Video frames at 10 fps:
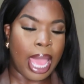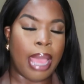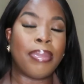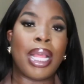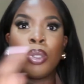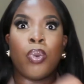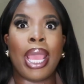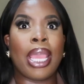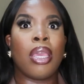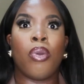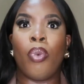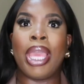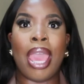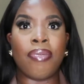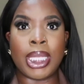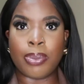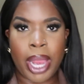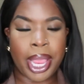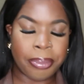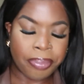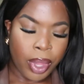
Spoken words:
That's why we heavy spray.